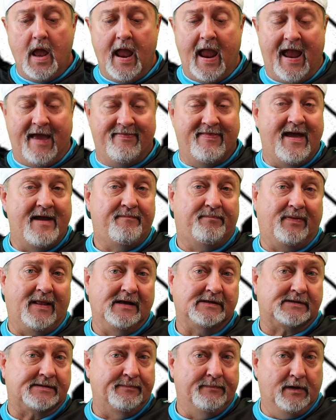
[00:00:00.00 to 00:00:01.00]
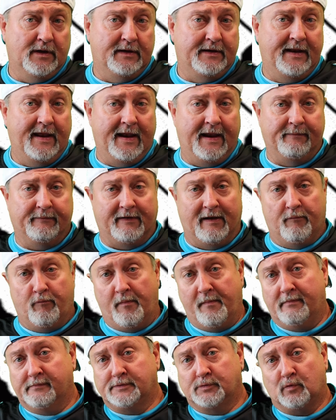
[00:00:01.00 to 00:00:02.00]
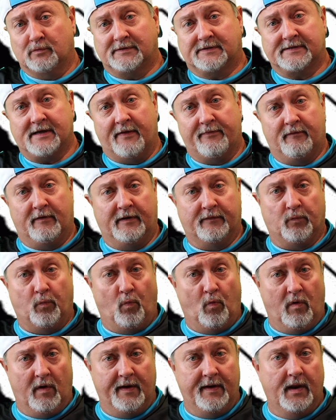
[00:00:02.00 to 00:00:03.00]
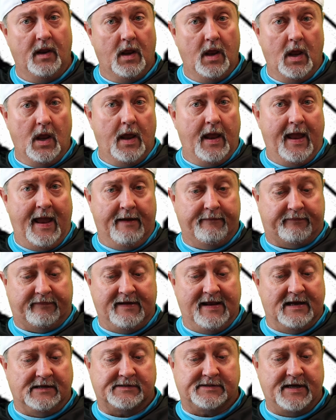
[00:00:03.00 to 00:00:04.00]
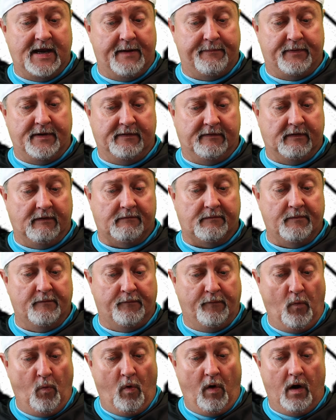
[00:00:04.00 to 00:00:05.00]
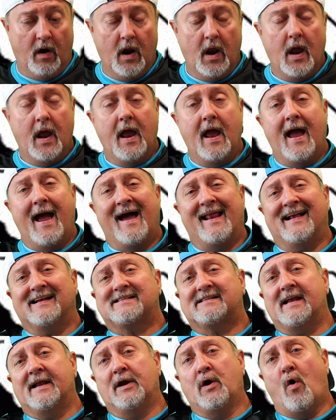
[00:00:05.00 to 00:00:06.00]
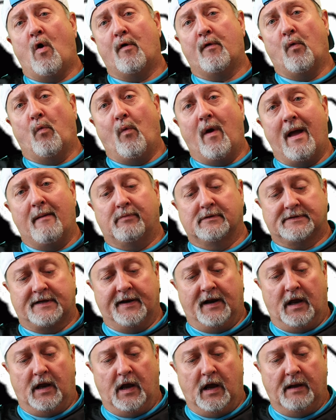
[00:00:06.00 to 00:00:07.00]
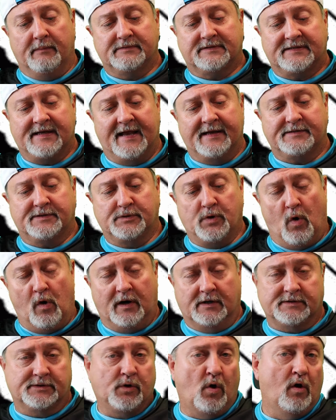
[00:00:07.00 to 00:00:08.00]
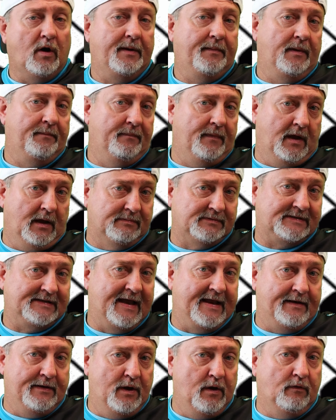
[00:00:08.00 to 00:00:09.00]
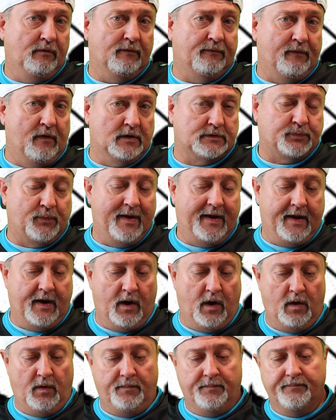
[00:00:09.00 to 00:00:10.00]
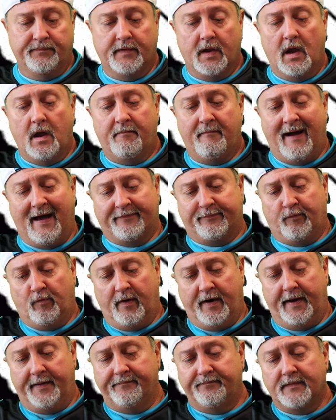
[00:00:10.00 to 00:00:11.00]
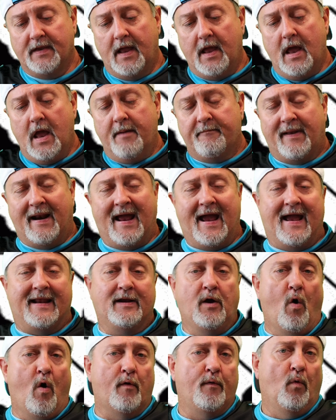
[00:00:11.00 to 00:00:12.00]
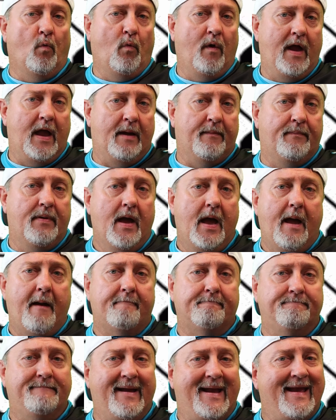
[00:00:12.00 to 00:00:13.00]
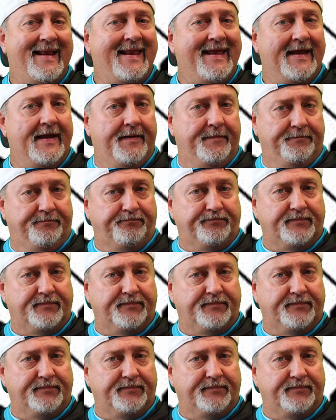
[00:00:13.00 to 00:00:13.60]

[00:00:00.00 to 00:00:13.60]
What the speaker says: And they played some good games. And remember, Georgia Southern has won FCS championships before. And I said Gardner Webb was going to upset Charlotte. Charlotte upset Duke the first week at home by 3. But I had Gardner Webb beating